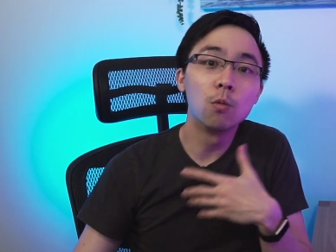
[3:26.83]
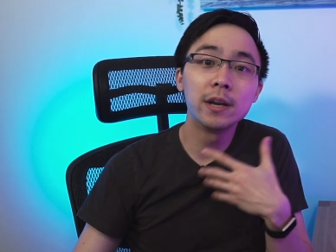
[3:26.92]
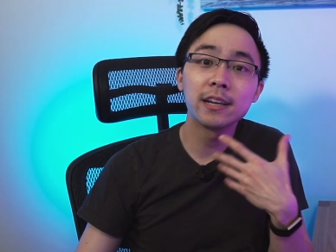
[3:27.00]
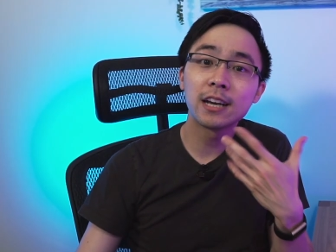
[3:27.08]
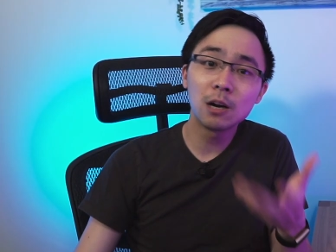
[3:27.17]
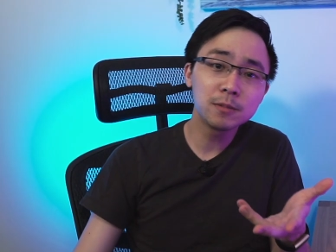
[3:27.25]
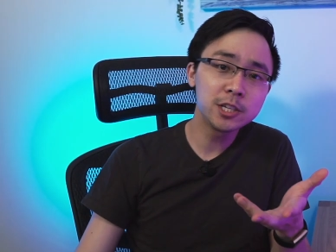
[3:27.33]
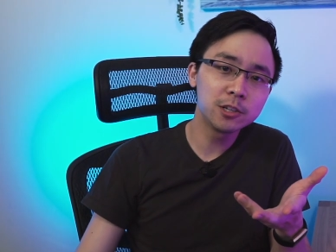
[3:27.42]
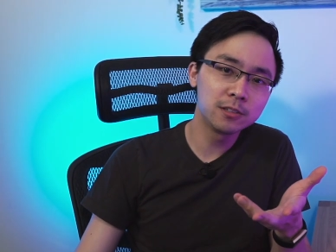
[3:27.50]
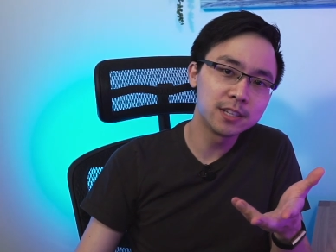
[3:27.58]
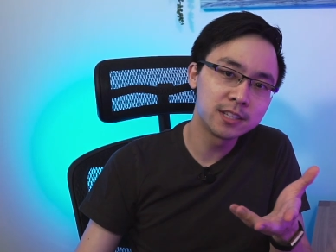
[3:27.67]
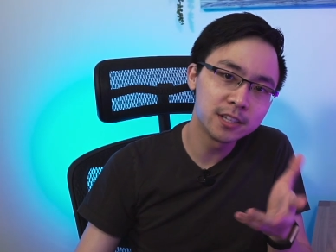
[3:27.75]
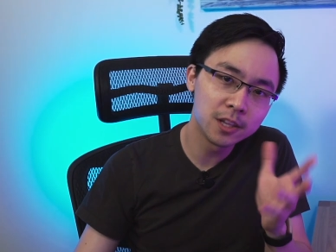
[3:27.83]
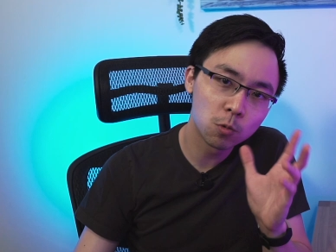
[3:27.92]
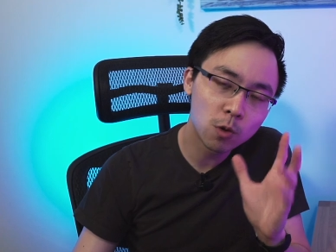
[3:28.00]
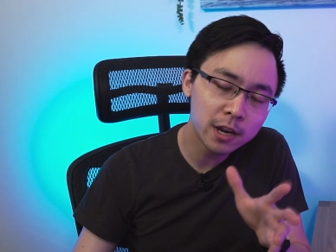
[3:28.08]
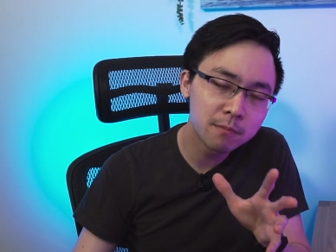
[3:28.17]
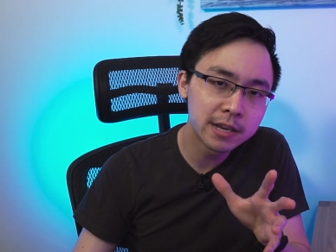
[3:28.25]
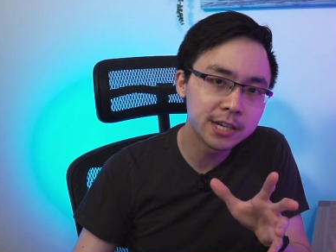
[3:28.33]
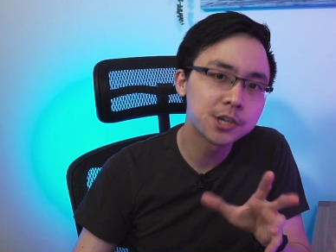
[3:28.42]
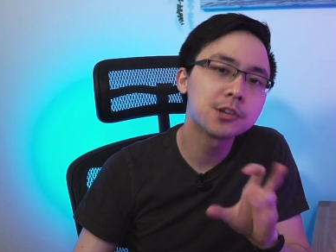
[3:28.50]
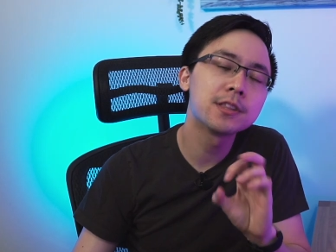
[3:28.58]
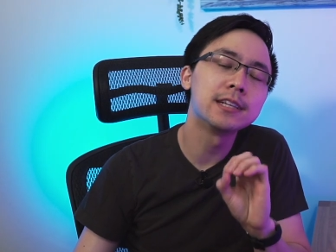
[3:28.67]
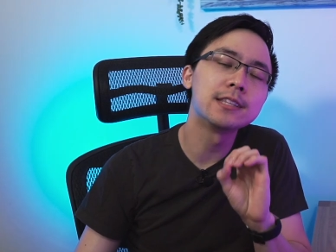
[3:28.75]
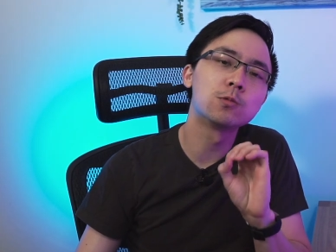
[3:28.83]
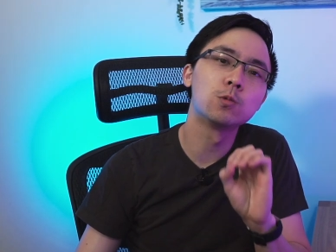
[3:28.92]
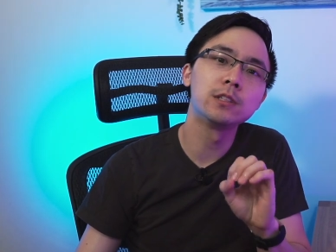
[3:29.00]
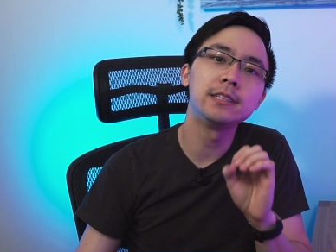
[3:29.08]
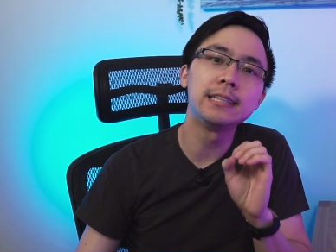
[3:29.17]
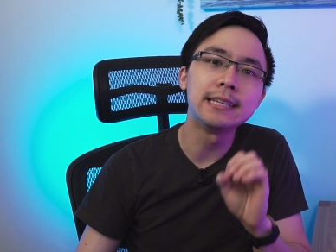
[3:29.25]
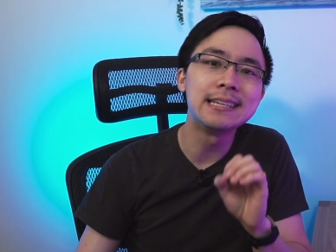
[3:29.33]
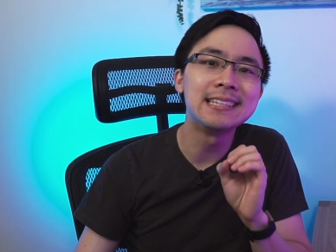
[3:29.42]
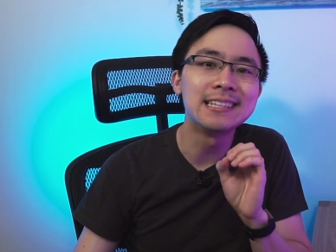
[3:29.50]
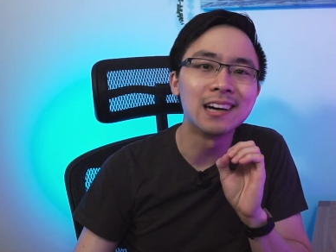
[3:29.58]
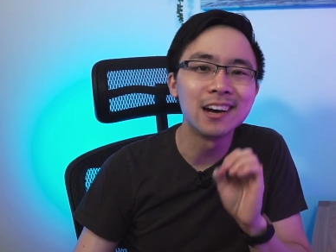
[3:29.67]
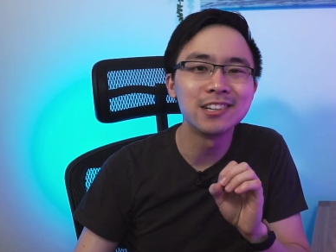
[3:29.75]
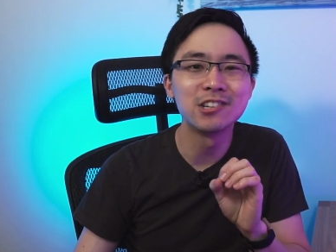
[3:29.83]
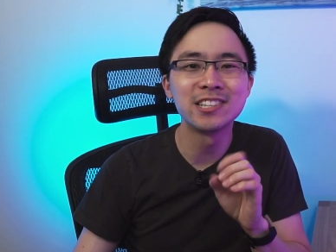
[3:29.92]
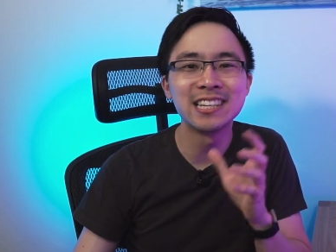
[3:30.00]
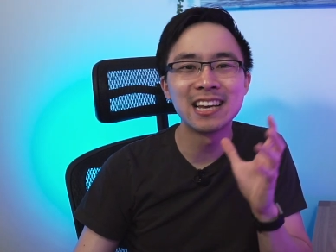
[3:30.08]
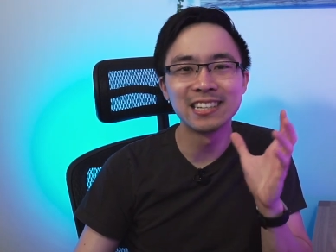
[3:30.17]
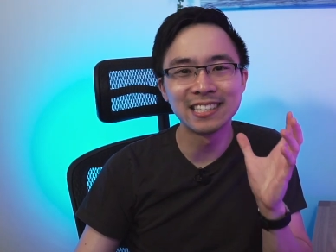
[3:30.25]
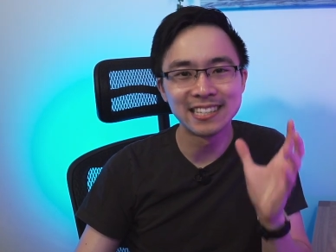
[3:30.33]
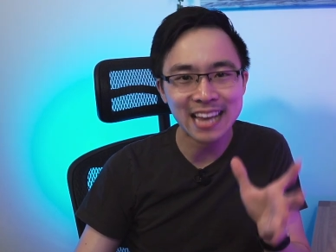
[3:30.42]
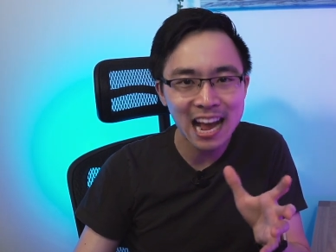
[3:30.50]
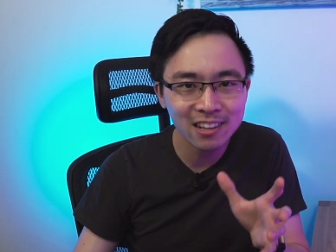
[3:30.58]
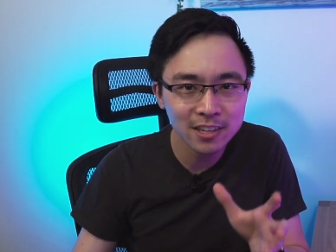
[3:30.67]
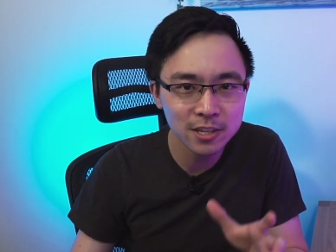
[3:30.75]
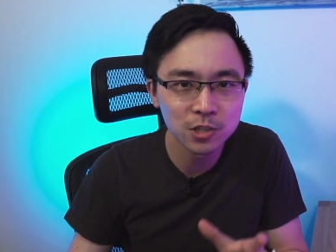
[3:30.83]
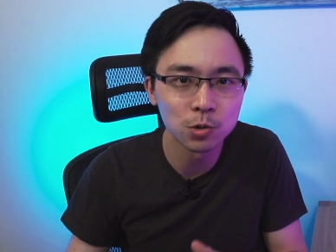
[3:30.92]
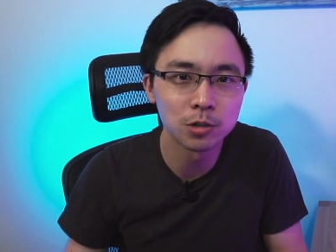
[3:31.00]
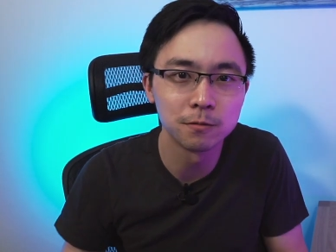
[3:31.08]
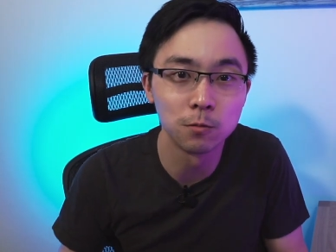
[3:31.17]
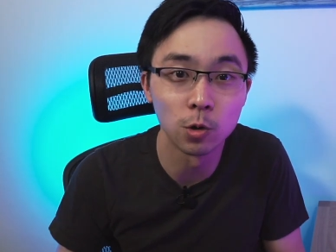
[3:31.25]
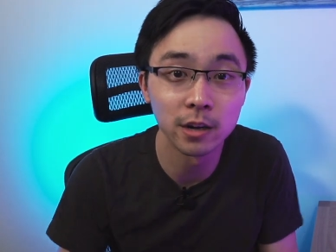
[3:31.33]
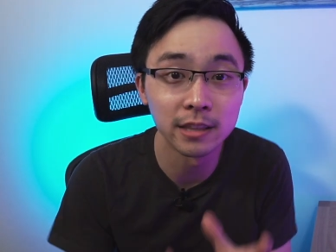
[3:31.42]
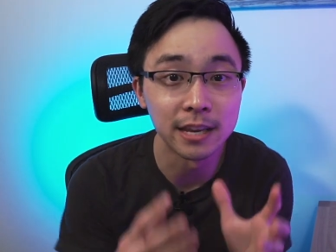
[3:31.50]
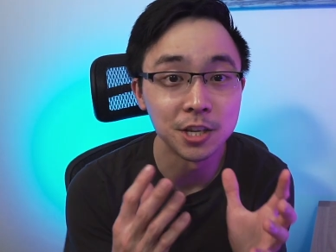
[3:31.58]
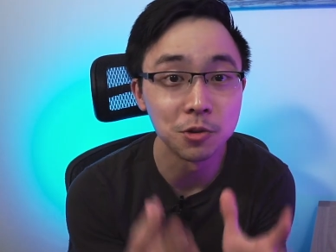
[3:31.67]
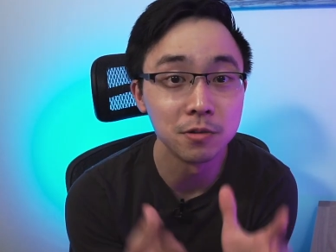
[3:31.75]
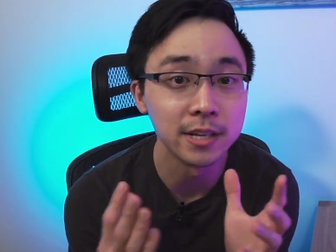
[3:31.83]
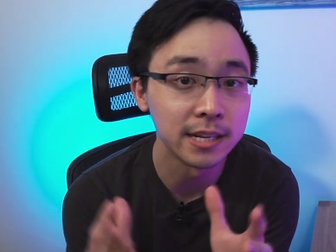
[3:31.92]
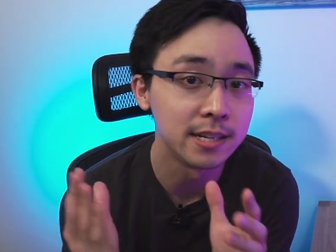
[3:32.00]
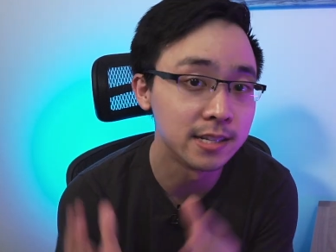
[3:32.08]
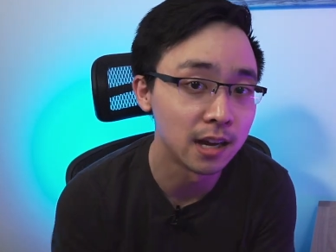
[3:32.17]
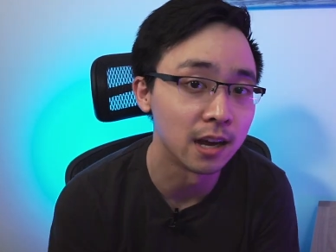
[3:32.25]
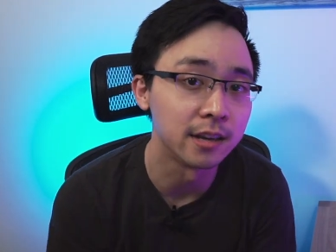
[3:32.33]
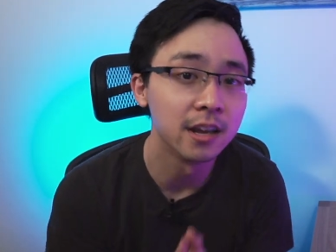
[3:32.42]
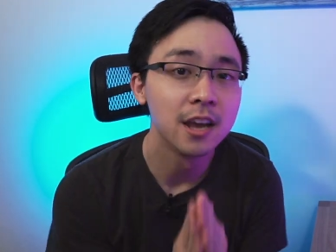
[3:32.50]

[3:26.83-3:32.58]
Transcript: when it comes to your listing, you wanna make sure that it's really easy to understand exactly the sort of work that you need done.